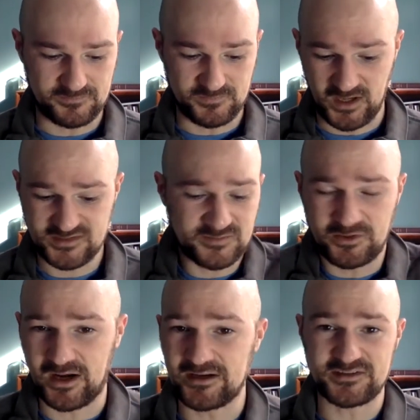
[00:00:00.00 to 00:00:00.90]
Has some
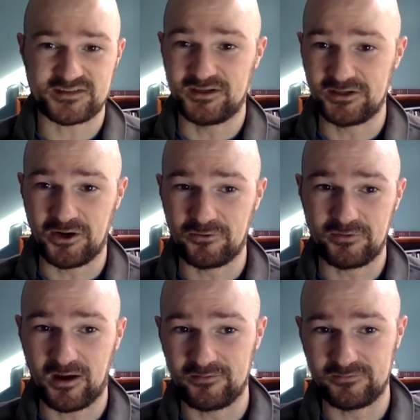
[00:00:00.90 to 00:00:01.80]
good ideas in it, you know,
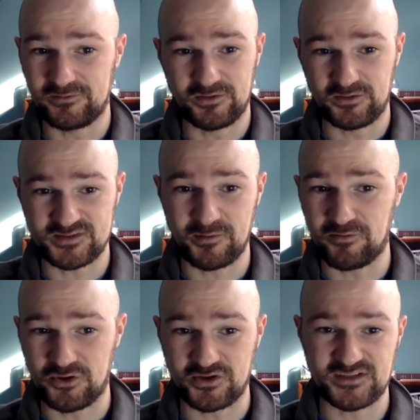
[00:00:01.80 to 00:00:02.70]
not some of
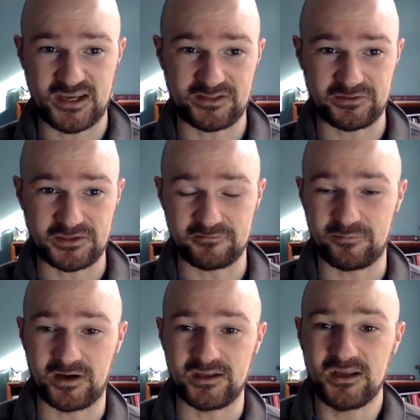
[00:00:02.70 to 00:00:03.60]
it you can take and leave,
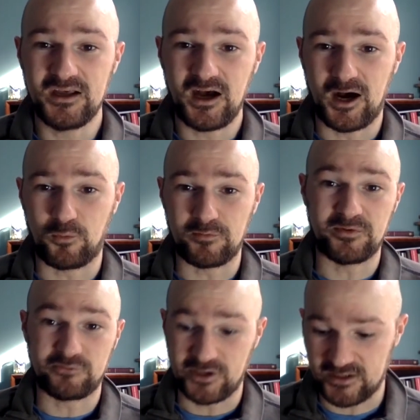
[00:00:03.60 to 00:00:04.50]
but we've
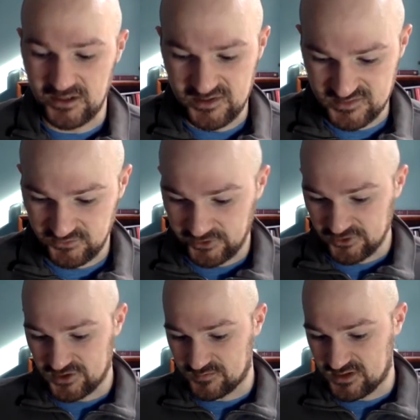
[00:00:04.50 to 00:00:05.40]
been reading it as a
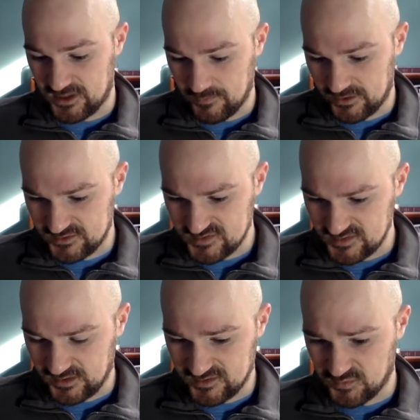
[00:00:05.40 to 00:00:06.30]
leadership team, and
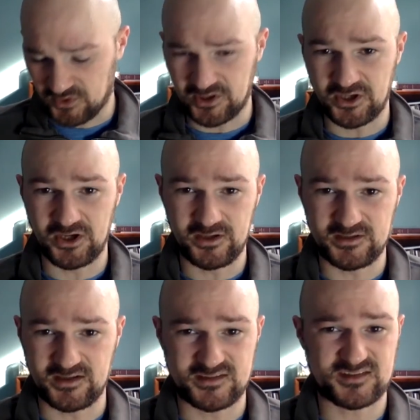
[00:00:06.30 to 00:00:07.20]
it's really good.
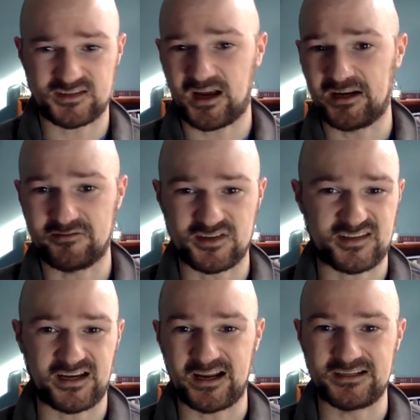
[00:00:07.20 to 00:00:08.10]
It's kind of just
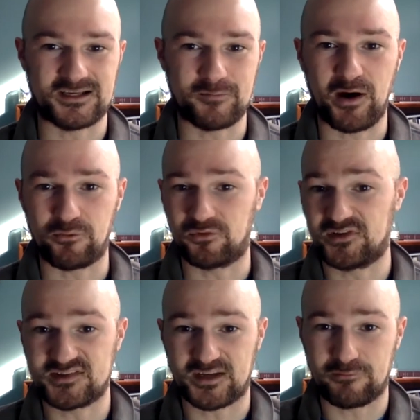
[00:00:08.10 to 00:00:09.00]
that idea about
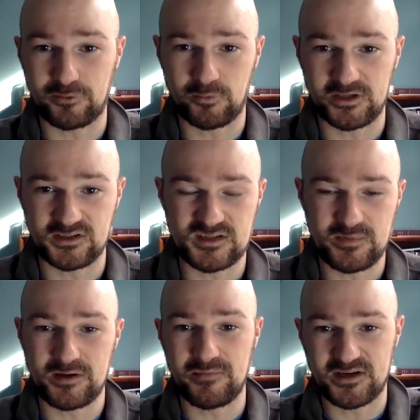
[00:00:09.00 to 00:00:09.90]
releasing everybody to
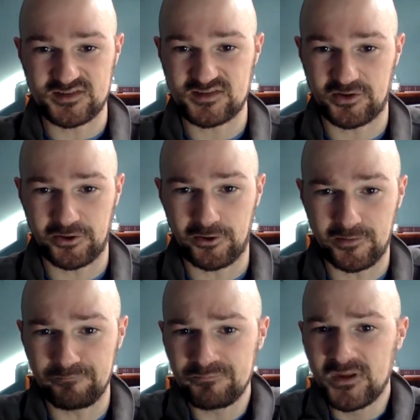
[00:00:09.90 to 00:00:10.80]
be a minister.
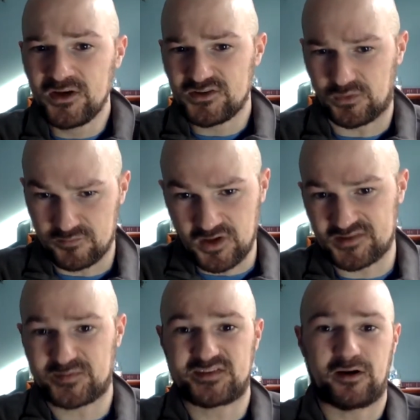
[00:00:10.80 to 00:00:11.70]
And so we've drawn
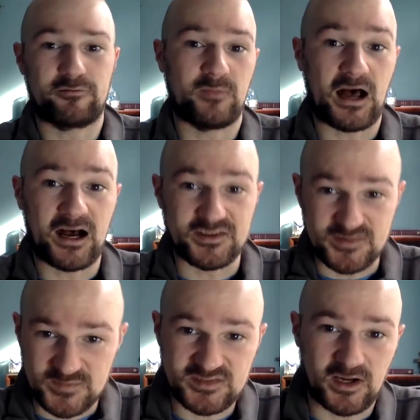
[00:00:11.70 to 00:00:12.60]
some stuff from that,
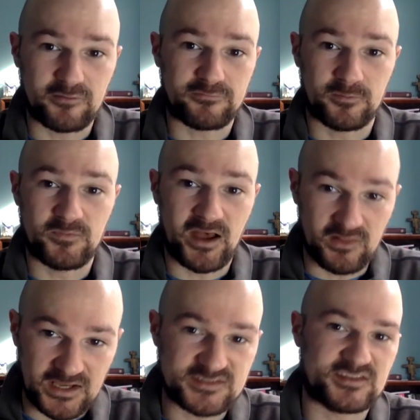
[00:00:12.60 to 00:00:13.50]
some stuff from the
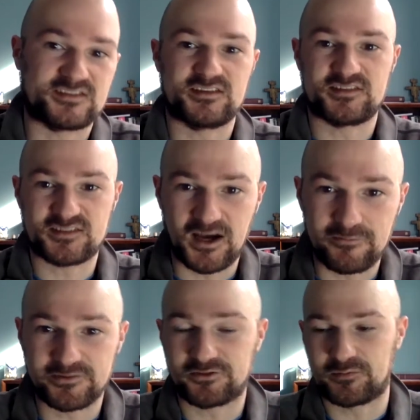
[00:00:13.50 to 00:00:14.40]
LICC
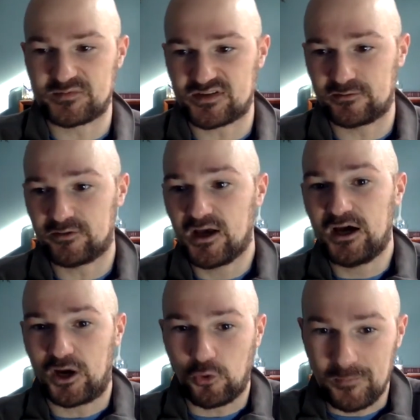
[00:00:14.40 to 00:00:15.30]
stuff in terms of
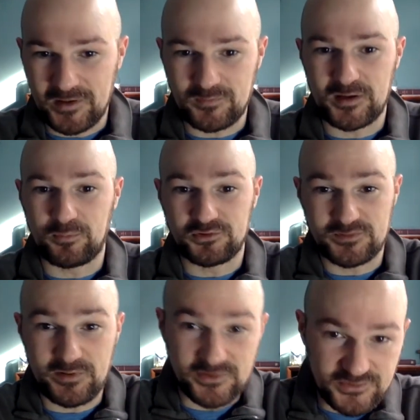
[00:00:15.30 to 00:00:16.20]
equipping people to
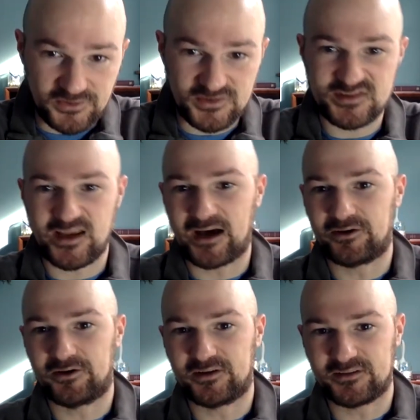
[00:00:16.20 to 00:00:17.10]
be the church
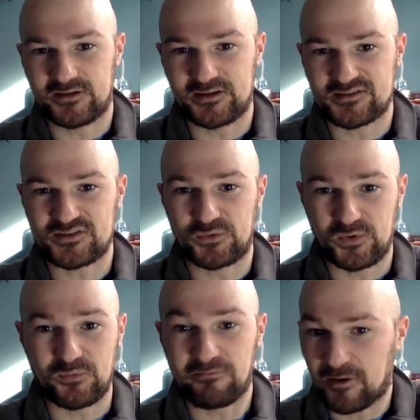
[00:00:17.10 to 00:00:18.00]
scattered. And
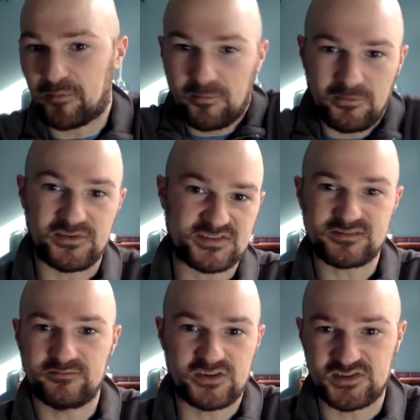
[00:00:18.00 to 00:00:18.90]
we've come up with this
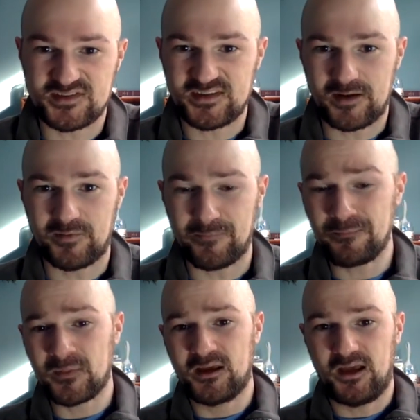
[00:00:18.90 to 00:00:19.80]
vision statement.
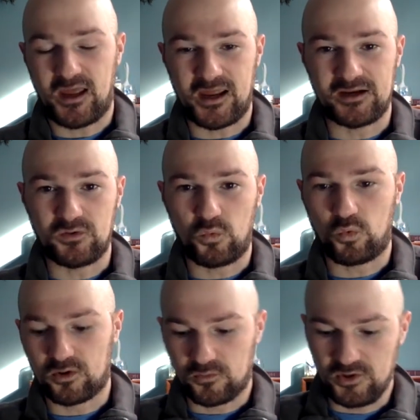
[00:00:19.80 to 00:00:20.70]
And
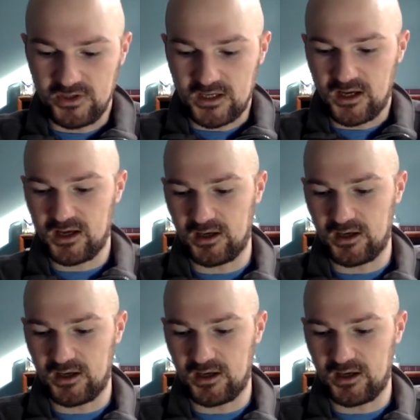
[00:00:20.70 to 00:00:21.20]
we're really